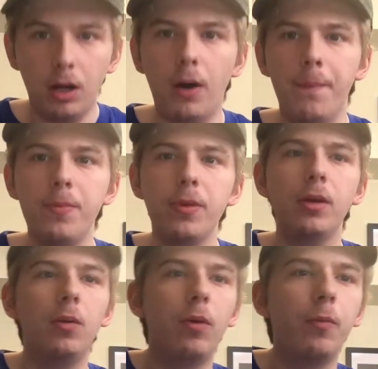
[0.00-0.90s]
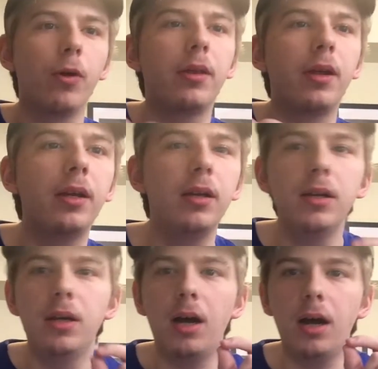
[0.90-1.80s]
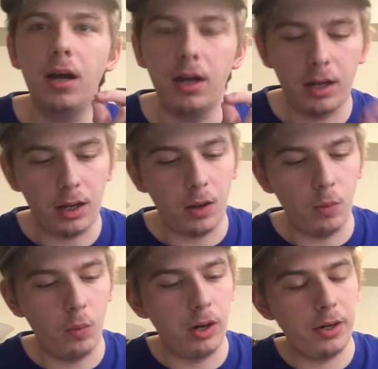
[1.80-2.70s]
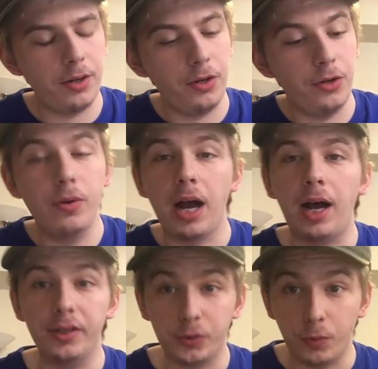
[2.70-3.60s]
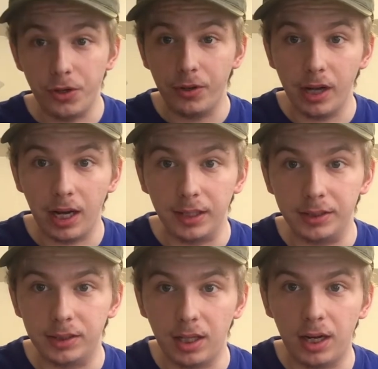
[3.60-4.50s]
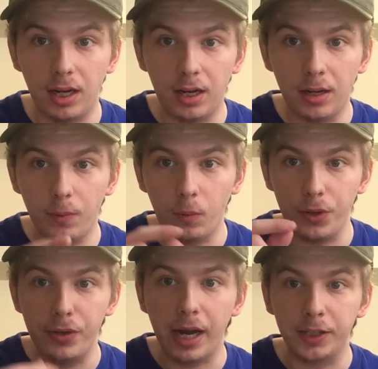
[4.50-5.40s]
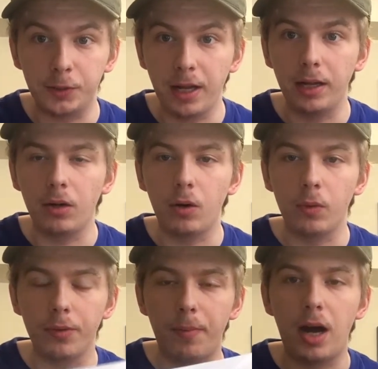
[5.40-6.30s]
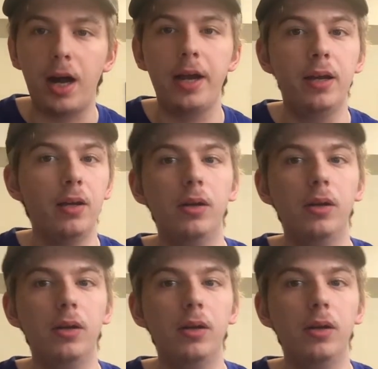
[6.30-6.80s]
Oh, one more thing. I want you guys, when you guys play along with my